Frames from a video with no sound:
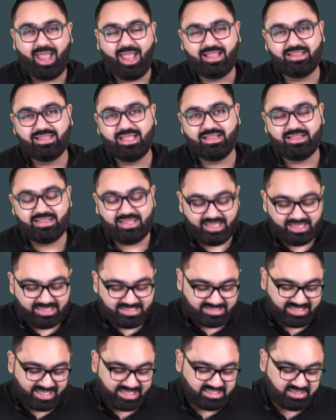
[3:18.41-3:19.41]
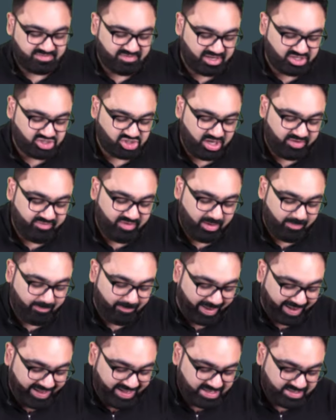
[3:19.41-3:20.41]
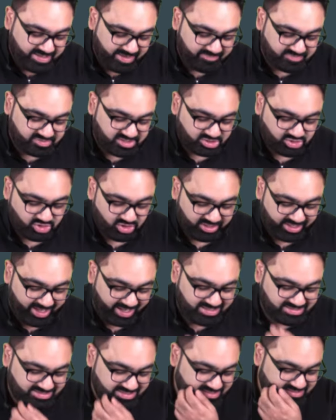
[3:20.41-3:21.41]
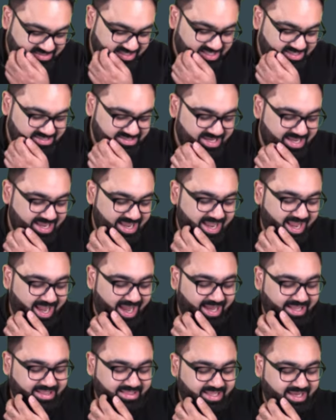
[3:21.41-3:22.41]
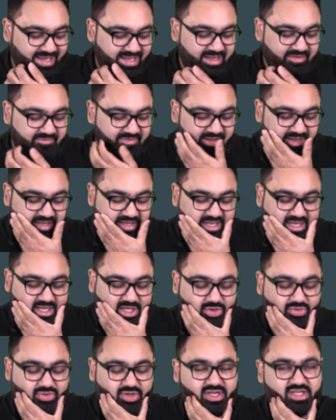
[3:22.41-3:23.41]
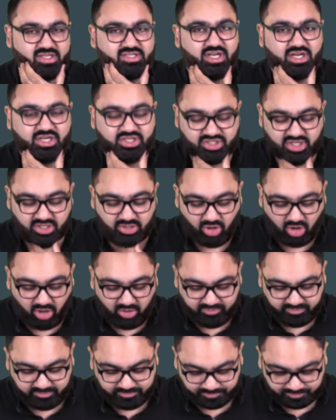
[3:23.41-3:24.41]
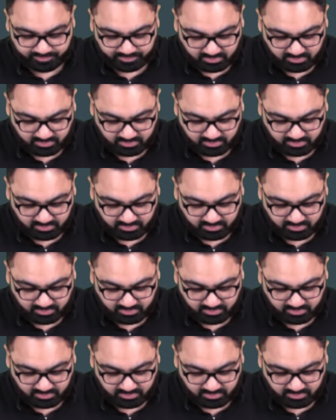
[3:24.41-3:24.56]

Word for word: and then these cells eventually will bind themselves to the cancer cells and then it will lead to destruction of